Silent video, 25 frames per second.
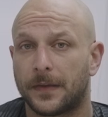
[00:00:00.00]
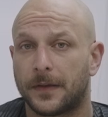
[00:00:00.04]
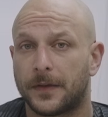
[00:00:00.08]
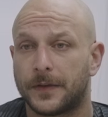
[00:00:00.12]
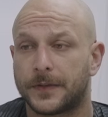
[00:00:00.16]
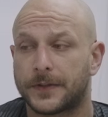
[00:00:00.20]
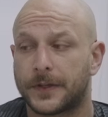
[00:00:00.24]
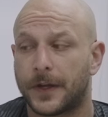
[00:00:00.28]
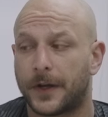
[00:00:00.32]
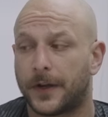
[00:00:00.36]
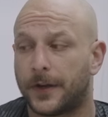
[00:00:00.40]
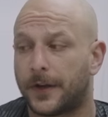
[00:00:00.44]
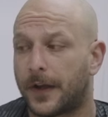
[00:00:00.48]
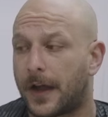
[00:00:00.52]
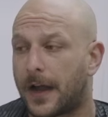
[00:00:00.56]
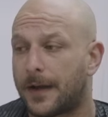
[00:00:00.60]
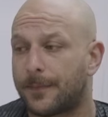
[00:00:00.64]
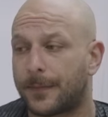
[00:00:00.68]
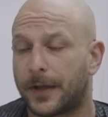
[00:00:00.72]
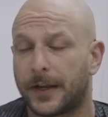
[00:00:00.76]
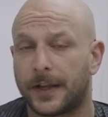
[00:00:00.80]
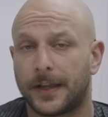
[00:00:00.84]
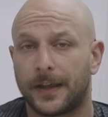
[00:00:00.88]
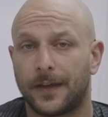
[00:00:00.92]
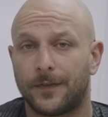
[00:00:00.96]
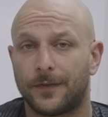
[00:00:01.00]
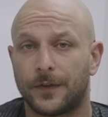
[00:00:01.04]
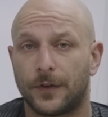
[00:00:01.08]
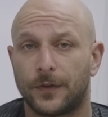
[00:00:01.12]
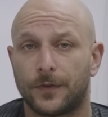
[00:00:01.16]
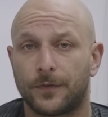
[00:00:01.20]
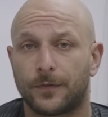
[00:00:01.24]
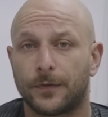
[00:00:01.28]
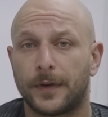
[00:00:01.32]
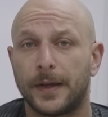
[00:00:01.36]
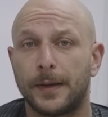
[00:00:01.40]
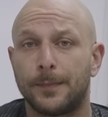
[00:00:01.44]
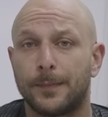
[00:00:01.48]
So I'm going to give you
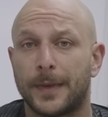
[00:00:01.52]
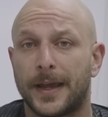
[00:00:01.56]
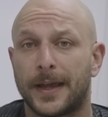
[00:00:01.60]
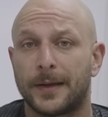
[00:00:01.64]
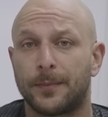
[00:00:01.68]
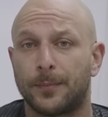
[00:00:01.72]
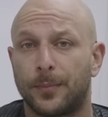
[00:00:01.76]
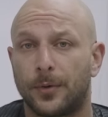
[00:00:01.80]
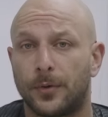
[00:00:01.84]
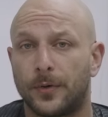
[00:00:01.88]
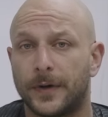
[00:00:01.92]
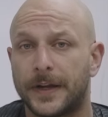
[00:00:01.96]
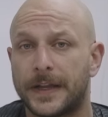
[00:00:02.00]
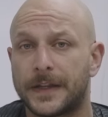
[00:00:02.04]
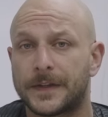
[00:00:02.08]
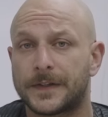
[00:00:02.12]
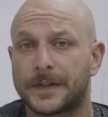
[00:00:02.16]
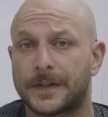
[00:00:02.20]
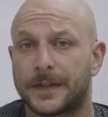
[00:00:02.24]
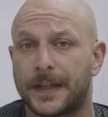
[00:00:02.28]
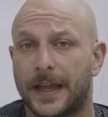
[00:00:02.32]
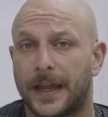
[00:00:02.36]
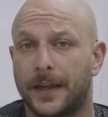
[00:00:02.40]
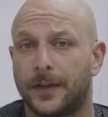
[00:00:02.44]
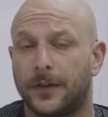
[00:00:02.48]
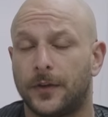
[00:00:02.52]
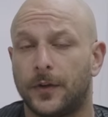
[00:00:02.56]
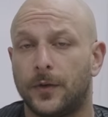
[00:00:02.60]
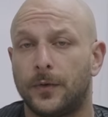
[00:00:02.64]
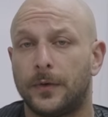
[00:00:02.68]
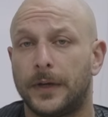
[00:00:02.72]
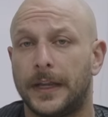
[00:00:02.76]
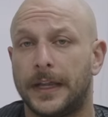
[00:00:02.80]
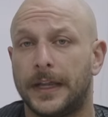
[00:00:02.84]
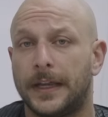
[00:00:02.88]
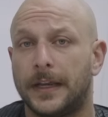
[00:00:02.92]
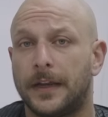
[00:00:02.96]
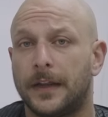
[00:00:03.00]
3 main points that you
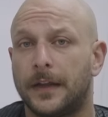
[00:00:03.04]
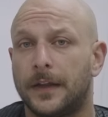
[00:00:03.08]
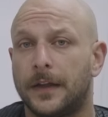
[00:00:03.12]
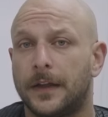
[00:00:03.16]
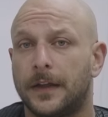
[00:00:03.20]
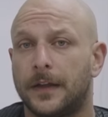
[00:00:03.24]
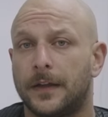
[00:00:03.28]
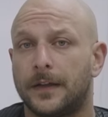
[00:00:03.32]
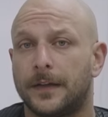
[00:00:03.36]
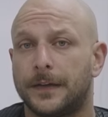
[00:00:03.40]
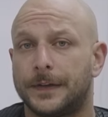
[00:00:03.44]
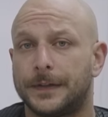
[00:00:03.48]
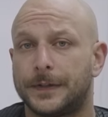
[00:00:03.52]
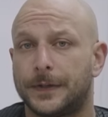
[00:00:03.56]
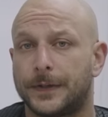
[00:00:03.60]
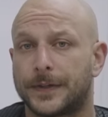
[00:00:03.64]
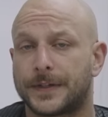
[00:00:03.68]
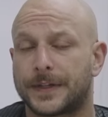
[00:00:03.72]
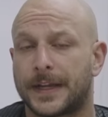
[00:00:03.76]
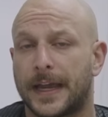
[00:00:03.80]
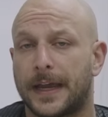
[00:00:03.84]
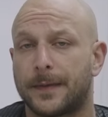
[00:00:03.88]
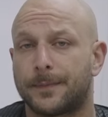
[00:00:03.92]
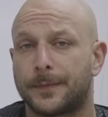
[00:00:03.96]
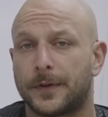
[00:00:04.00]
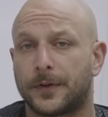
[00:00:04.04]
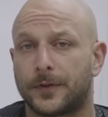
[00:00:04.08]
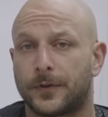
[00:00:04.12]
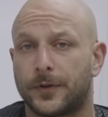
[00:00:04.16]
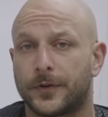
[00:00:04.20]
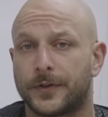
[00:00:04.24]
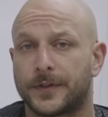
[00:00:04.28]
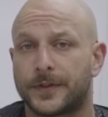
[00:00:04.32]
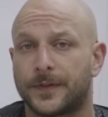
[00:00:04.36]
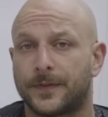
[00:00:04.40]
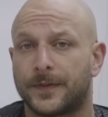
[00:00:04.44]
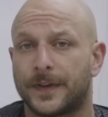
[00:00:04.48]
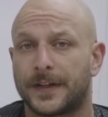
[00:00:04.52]
need to escape the
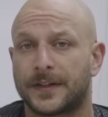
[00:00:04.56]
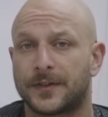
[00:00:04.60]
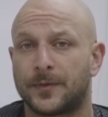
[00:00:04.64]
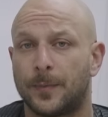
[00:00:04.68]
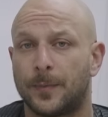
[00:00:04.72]
crucifix